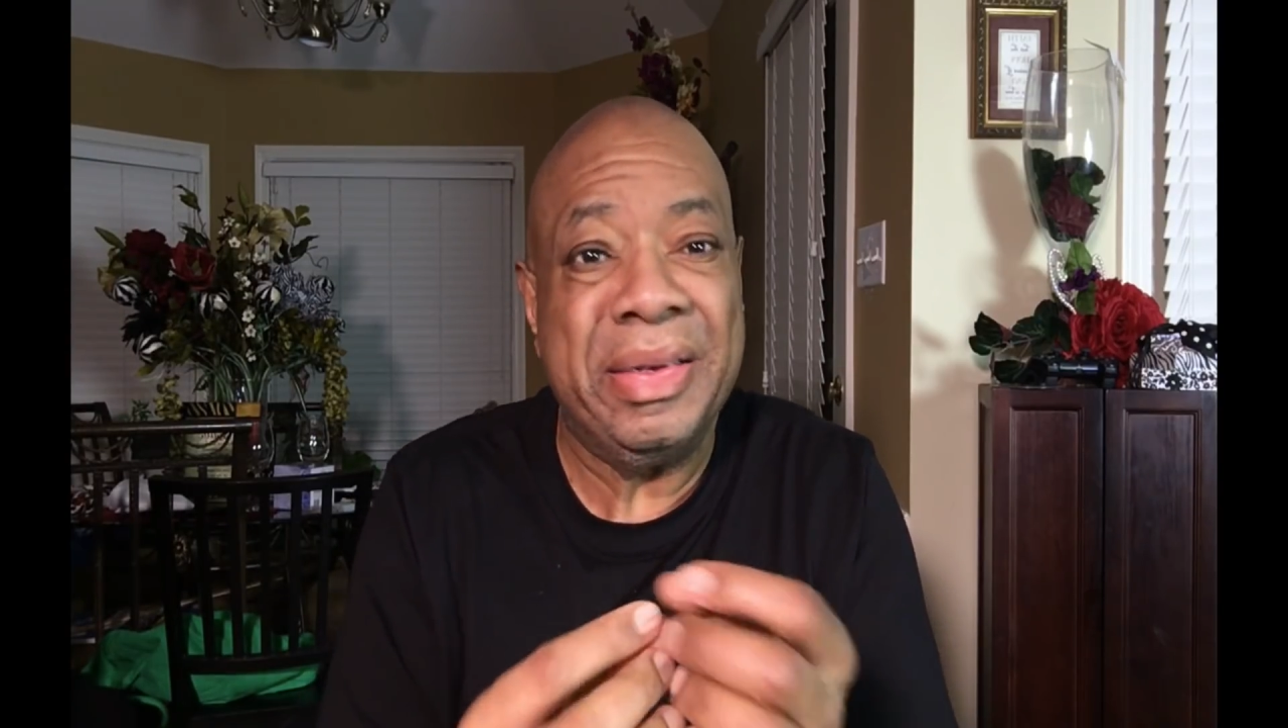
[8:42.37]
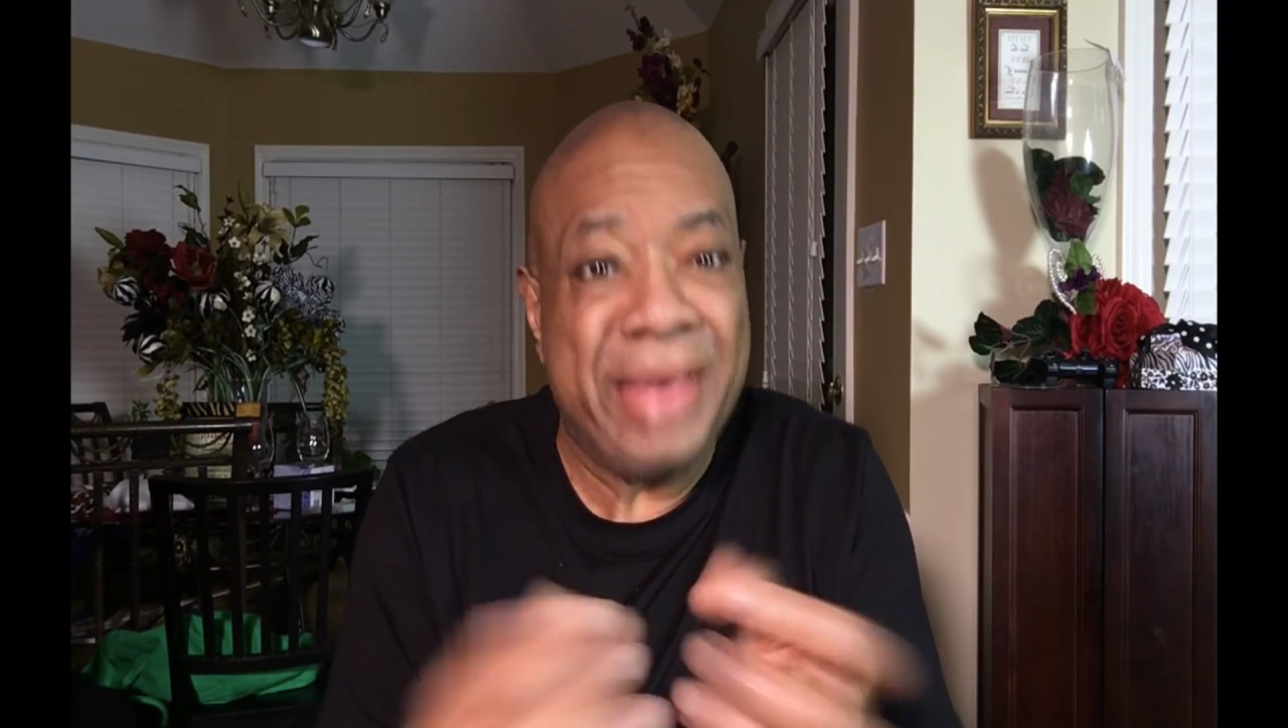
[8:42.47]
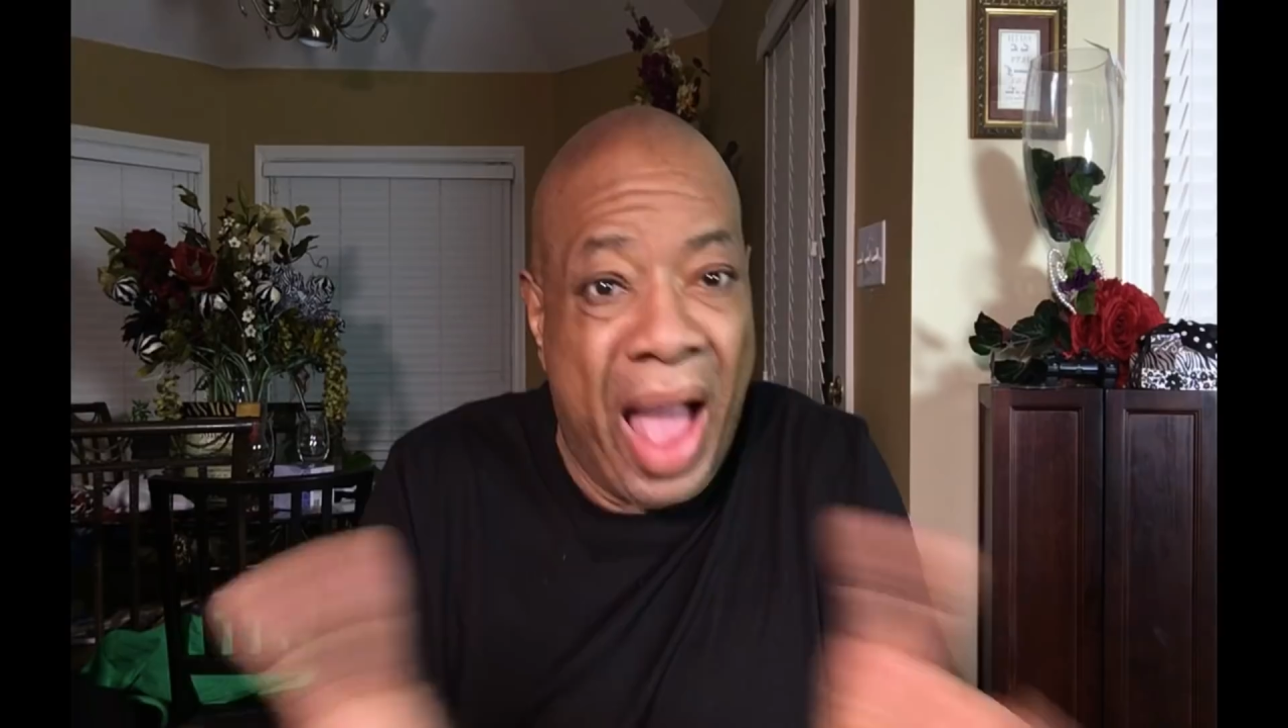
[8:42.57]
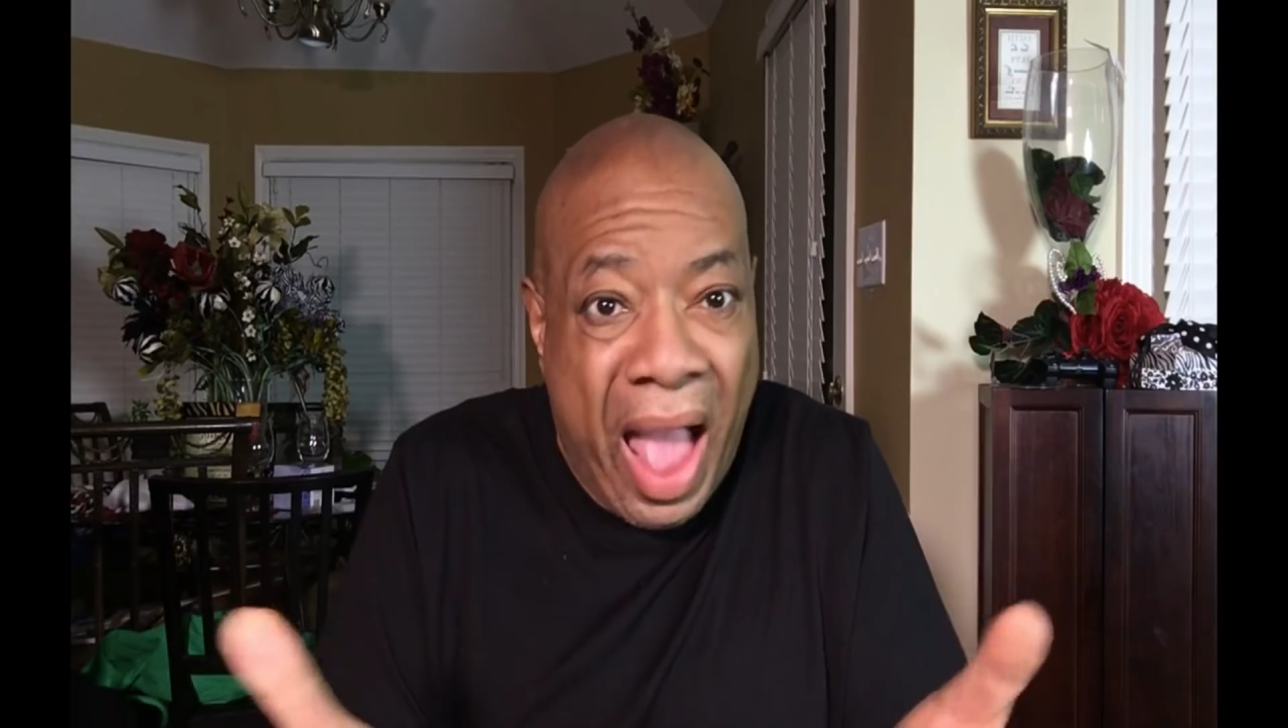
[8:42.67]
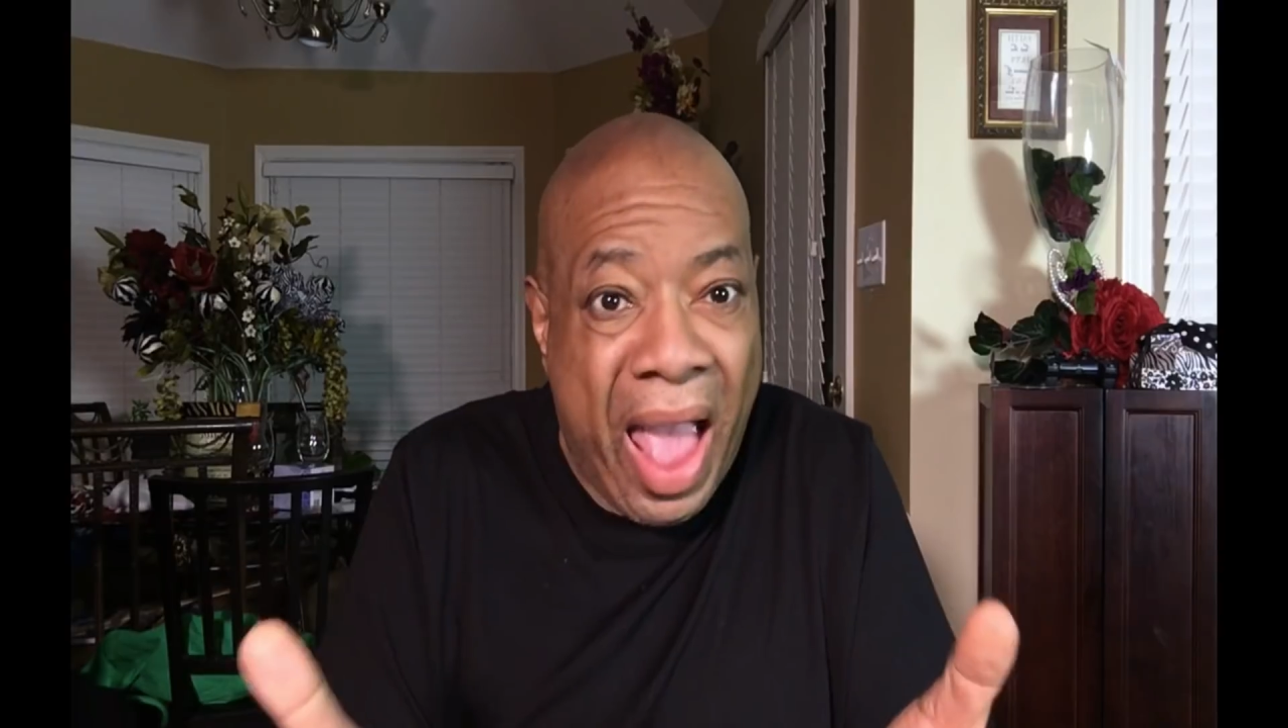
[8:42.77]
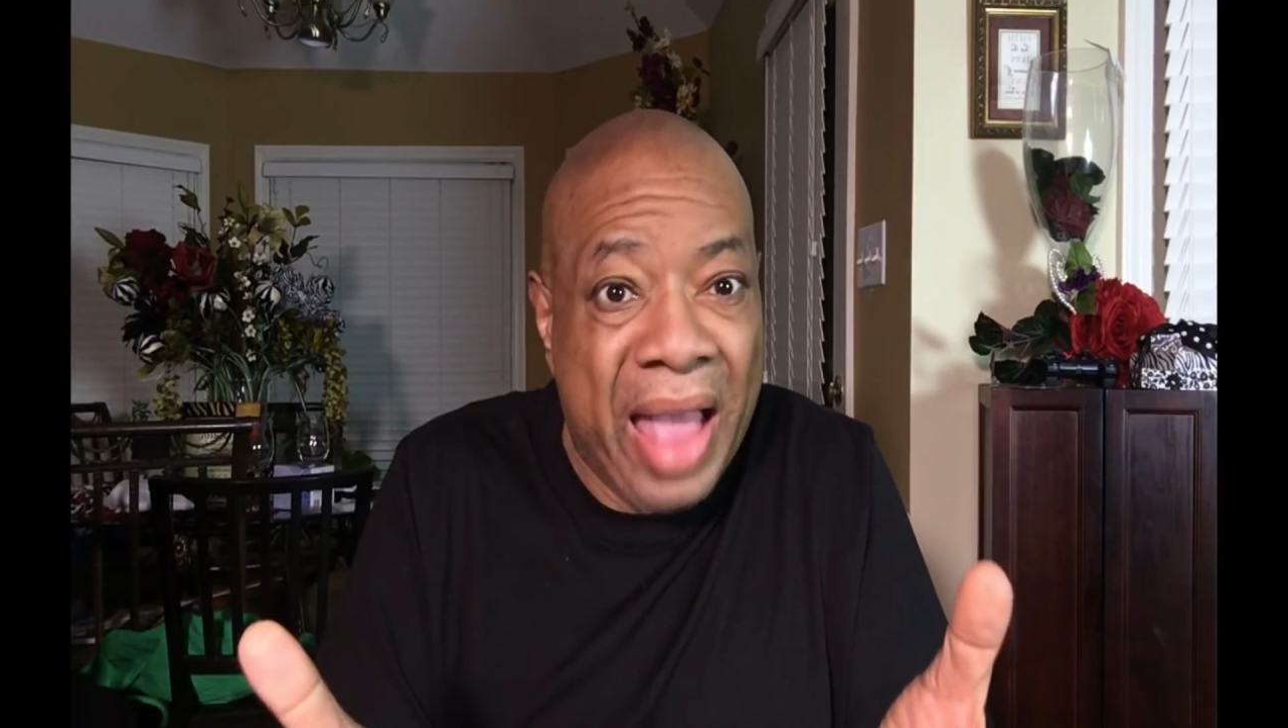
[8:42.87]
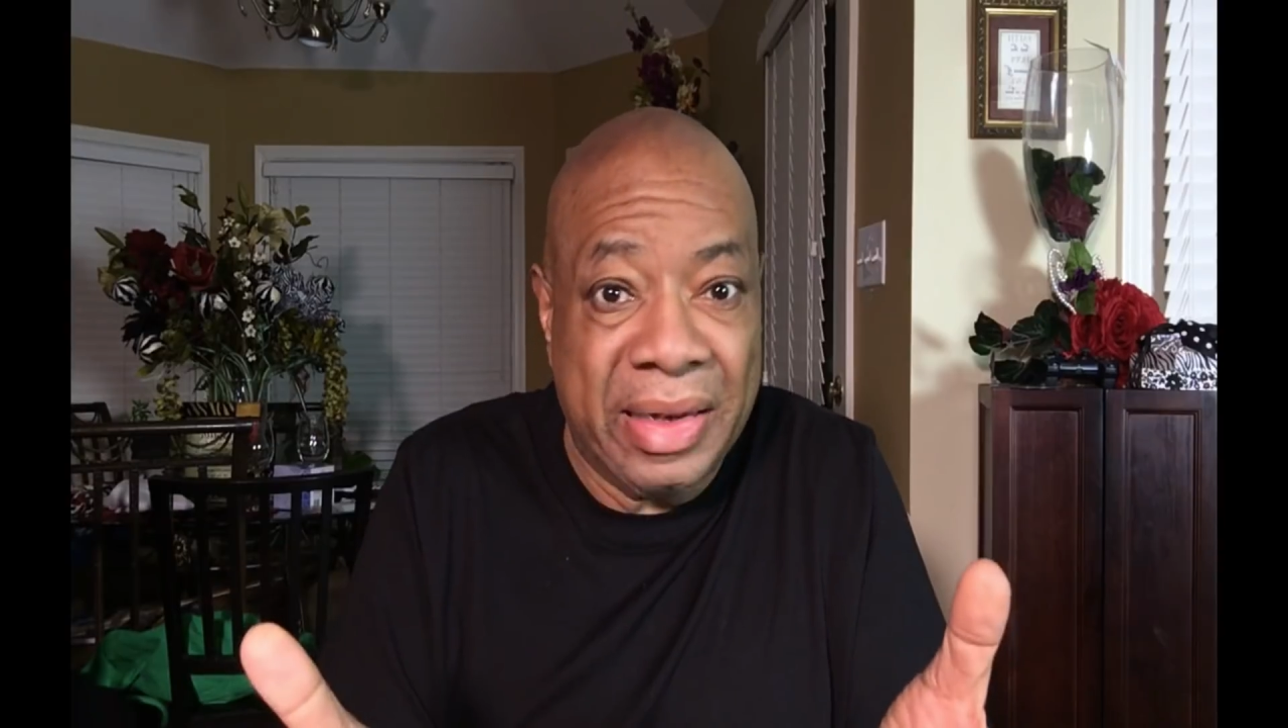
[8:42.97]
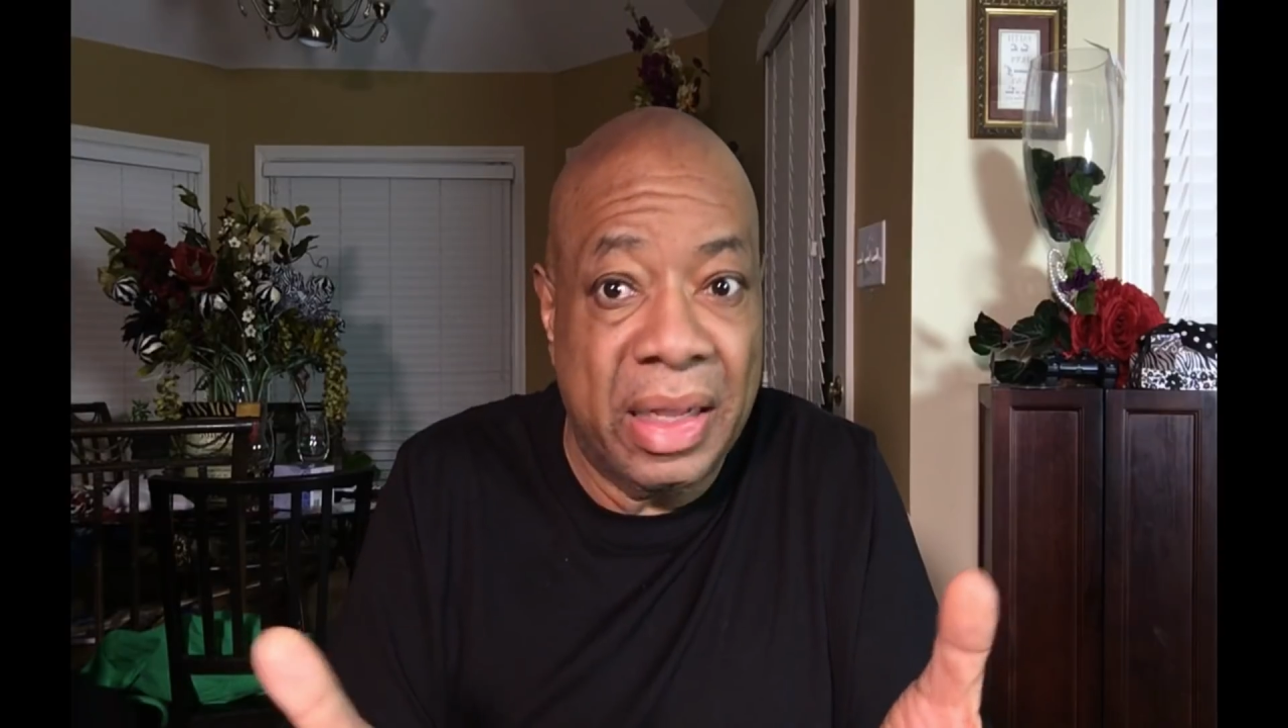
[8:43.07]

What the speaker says: foot did.